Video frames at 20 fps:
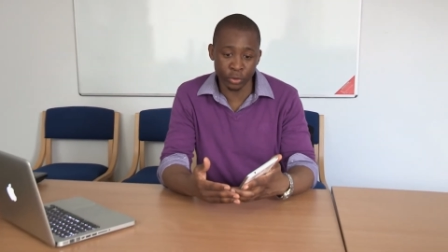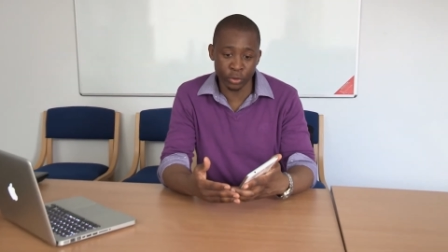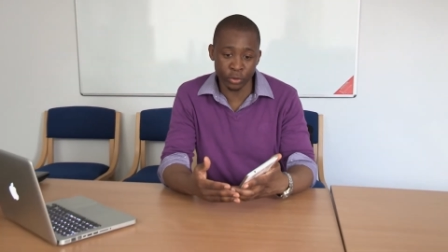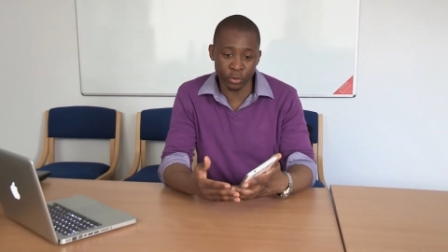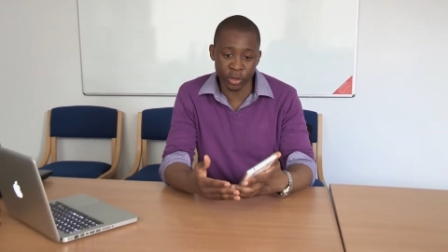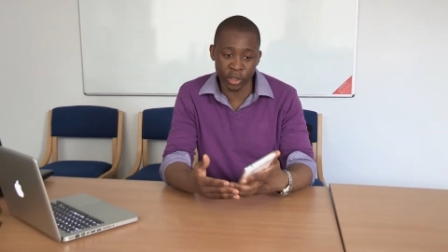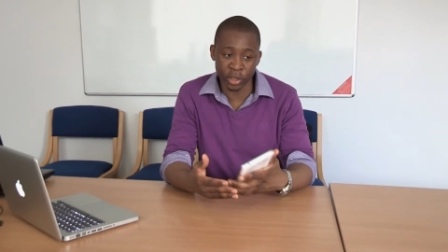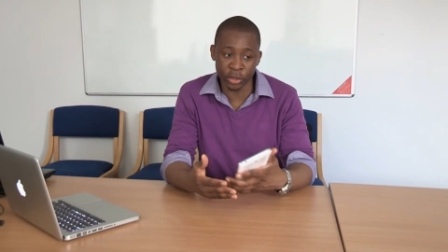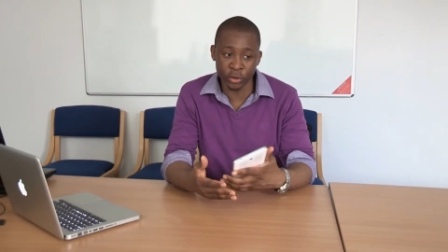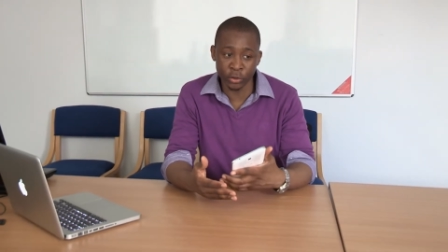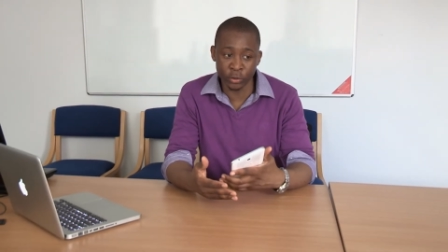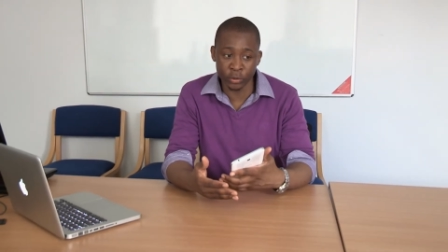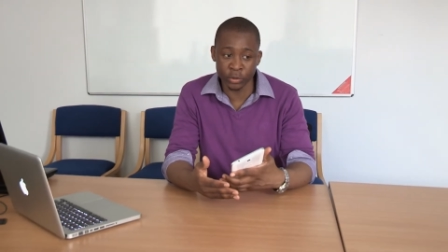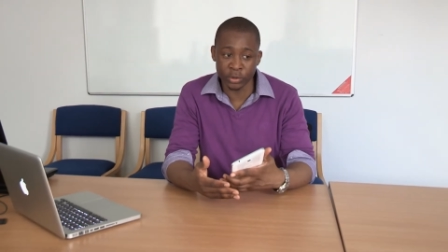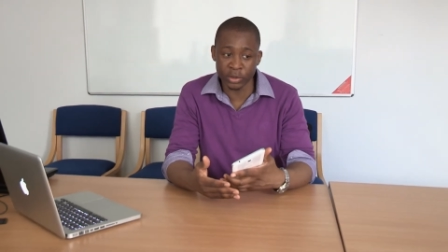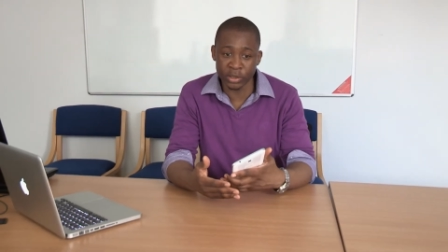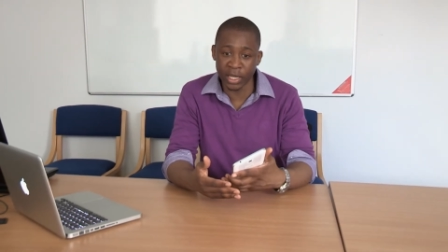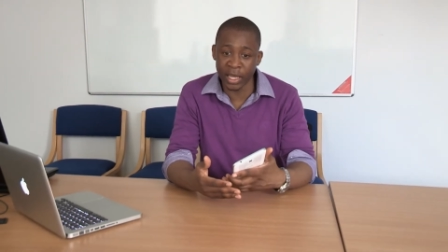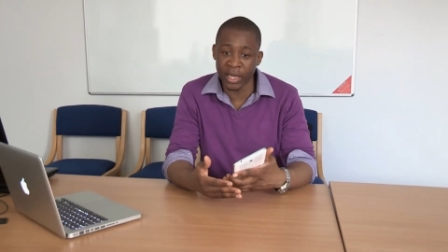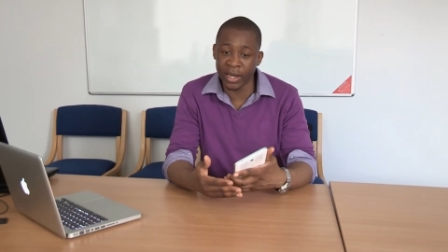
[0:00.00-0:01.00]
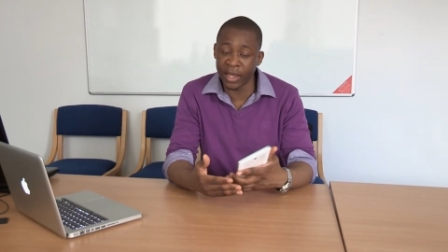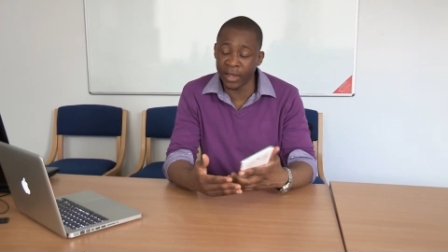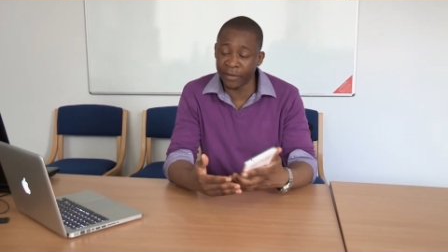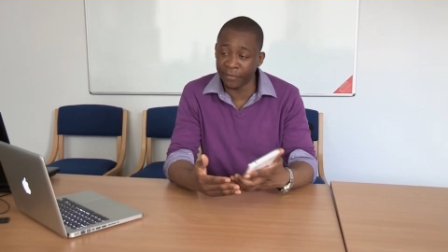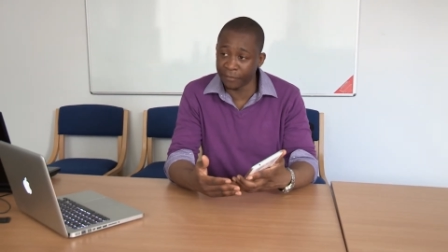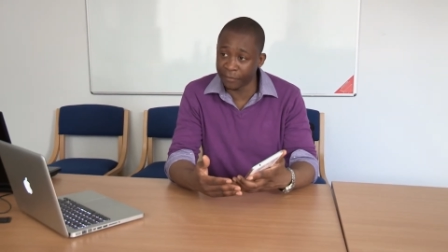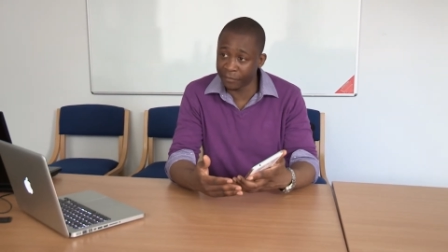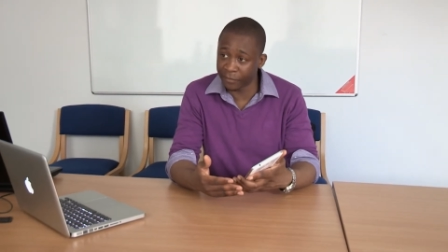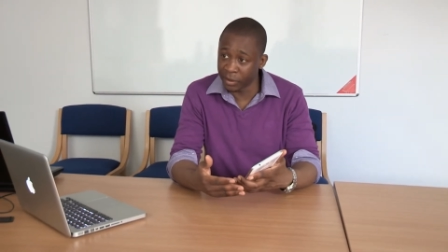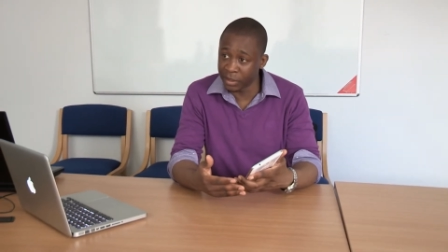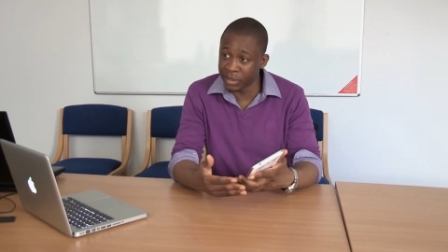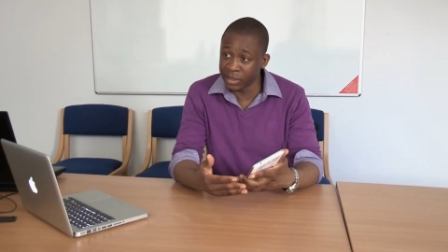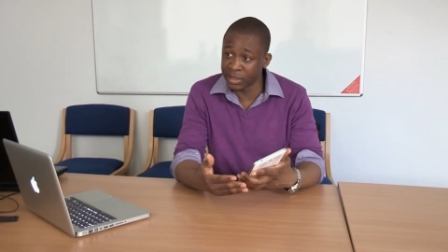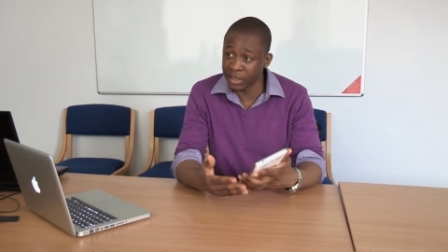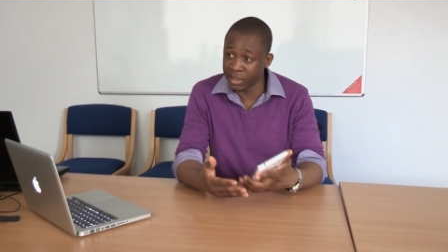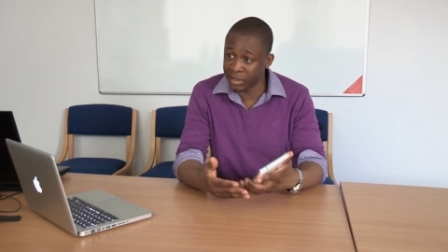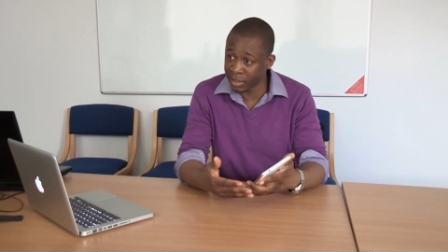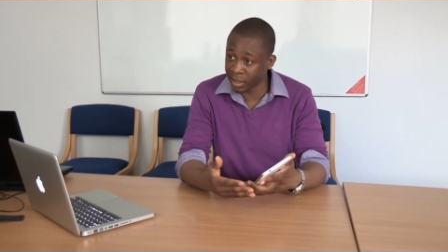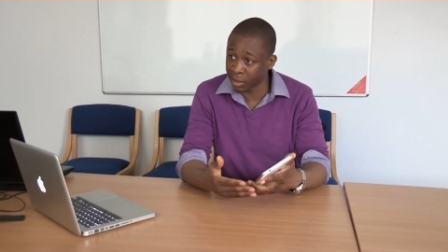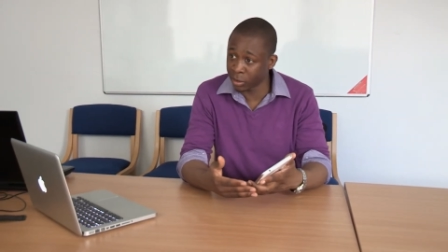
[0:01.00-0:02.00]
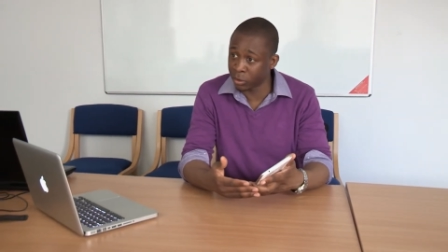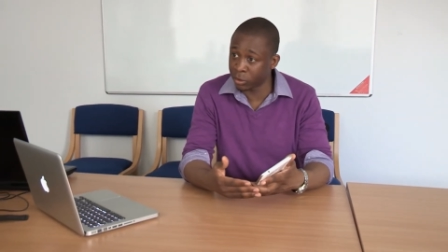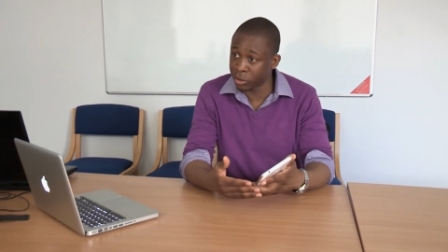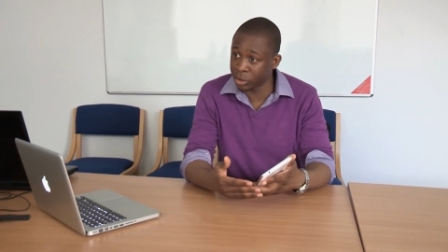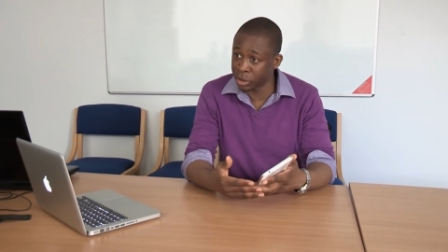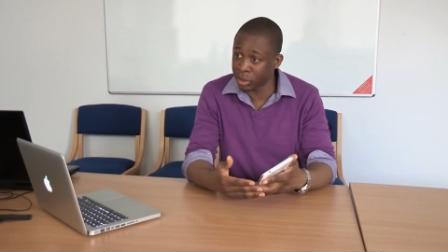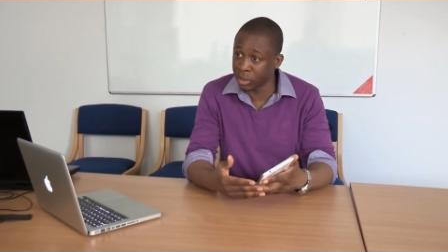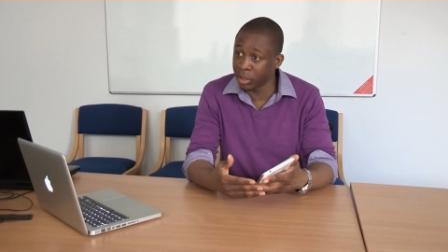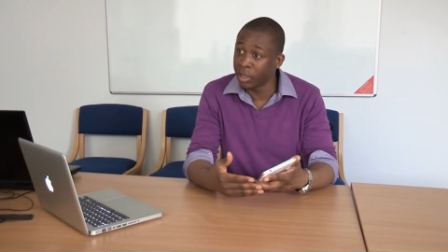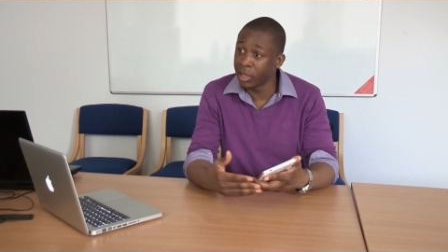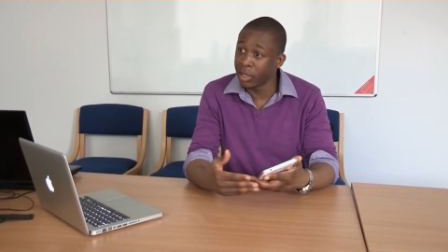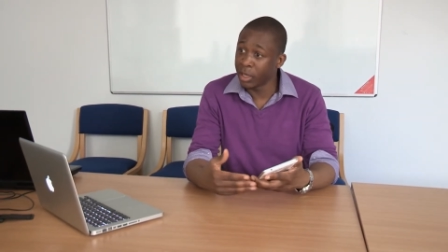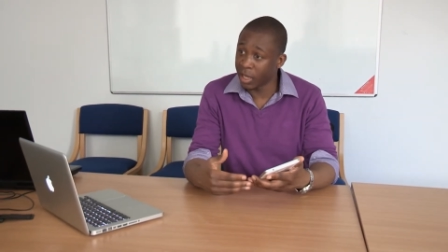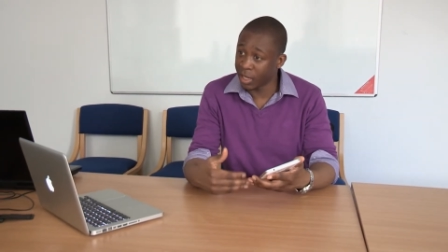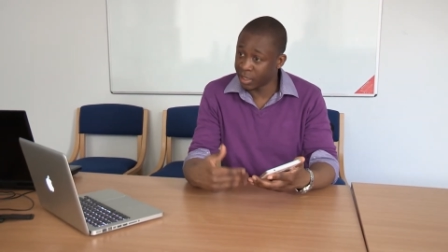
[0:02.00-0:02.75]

you can use NFC technology